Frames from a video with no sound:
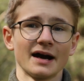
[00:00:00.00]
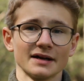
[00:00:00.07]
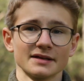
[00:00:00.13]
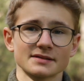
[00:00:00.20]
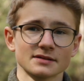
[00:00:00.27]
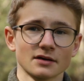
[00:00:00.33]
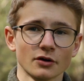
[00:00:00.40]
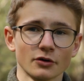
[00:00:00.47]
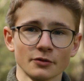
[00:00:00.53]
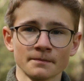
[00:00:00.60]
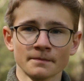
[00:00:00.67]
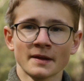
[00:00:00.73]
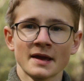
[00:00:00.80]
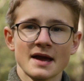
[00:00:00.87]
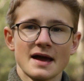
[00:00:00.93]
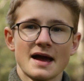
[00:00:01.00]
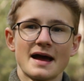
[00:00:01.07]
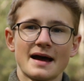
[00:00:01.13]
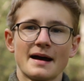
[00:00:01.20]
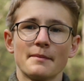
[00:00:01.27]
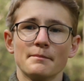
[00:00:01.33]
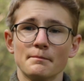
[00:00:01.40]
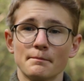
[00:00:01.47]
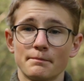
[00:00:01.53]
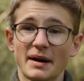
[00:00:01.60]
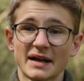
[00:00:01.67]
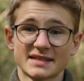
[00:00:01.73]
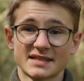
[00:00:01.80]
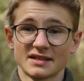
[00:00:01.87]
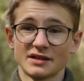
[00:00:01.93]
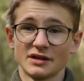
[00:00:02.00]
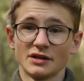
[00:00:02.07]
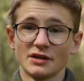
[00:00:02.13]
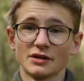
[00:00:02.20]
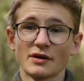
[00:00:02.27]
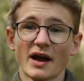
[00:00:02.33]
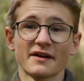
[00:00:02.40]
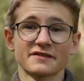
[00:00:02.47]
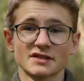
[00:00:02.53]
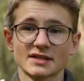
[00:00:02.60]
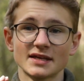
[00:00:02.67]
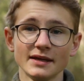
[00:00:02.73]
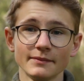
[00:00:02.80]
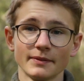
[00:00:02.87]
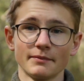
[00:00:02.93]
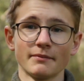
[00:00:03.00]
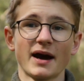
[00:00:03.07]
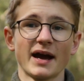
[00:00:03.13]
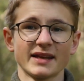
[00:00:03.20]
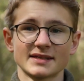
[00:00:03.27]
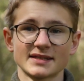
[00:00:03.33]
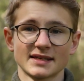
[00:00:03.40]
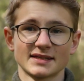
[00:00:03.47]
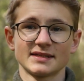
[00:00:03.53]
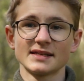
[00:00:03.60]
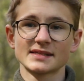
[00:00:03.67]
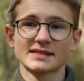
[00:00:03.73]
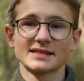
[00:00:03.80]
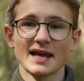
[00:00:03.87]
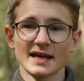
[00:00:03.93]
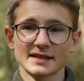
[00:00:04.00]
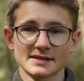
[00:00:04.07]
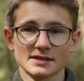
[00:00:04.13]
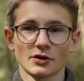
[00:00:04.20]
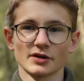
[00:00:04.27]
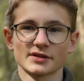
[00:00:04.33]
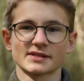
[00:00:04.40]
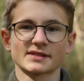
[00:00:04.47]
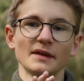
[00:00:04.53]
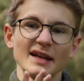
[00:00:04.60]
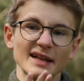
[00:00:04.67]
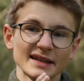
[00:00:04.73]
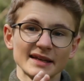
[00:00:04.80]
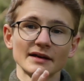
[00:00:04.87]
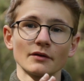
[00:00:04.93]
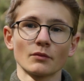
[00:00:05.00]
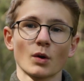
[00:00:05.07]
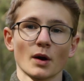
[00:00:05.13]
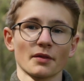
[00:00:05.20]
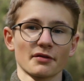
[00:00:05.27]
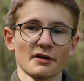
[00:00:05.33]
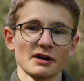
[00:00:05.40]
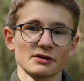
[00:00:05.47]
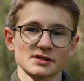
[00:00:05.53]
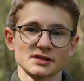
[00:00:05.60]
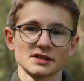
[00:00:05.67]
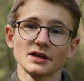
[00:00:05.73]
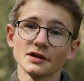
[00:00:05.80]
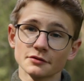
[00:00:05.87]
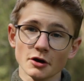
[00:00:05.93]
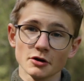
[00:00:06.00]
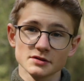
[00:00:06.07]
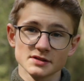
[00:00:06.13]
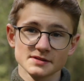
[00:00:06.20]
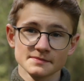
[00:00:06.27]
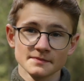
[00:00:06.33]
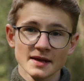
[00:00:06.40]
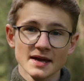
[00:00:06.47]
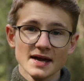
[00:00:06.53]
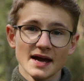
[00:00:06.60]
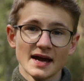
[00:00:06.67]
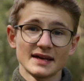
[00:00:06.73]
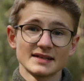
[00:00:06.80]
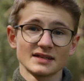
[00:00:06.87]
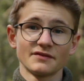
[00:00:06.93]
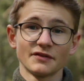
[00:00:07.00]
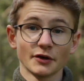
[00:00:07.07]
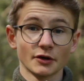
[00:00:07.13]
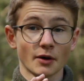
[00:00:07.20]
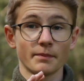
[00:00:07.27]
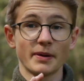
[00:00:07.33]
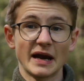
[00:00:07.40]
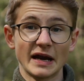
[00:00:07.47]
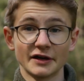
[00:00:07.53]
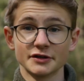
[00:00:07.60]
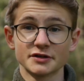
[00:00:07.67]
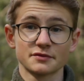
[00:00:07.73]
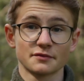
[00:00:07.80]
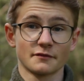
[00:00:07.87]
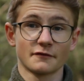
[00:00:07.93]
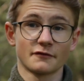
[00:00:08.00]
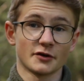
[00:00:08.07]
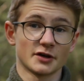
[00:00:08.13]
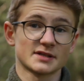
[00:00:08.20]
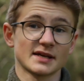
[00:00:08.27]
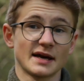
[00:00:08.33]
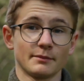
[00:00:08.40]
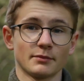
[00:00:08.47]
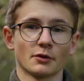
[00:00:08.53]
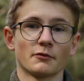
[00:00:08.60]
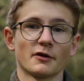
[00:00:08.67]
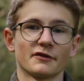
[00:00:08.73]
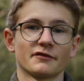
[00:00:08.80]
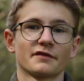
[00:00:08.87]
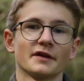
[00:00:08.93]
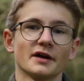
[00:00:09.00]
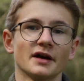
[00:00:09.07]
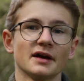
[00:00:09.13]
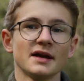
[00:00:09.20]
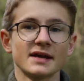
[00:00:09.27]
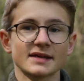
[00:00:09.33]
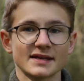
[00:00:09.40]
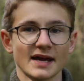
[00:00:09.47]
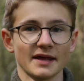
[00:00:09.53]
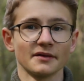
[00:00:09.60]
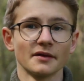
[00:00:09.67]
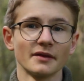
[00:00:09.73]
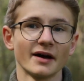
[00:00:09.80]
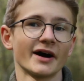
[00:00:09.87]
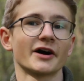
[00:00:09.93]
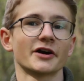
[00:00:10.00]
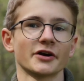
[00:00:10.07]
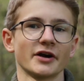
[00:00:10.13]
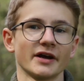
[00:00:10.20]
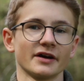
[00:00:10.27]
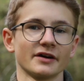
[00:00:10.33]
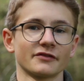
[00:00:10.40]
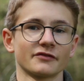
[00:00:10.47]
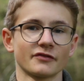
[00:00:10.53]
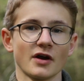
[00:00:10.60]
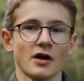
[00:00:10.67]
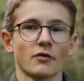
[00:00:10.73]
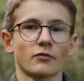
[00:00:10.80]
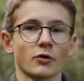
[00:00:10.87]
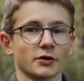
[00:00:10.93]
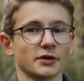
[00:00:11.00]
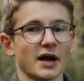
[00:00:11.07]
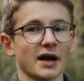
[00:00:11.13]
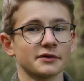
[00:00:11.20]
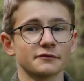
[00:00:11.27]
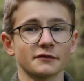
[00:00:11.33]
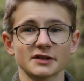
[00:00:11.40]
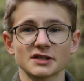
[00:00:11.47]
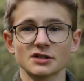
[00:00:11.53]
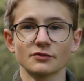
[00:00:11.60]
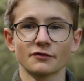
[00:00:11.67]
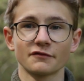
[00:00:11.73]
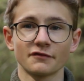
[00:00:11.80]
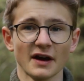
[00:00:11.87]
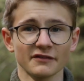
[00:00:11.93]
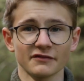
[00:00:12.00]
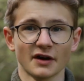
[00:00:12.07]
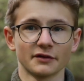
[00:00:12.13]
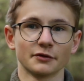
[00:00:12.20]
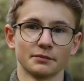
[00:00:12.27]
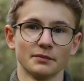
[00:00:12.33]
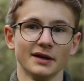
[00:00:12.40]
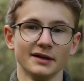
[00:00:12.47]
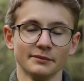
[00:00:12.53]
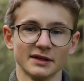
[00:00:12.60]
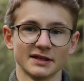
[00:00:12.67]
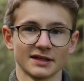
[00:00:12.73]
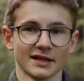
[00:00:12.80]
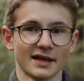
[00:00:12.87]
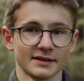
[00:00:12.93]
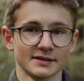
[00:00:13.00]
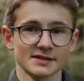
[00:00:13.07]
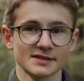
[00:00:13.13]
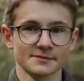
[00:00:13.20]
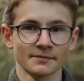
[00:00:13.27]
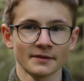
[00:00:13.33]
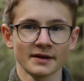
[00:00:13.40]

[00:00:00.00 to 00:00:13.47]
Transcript: ISO, but you have to keep in mind that this lens costs nearly 1000 euros. And if you compare it, for example, with the Canon RF 100 to 500mm lens,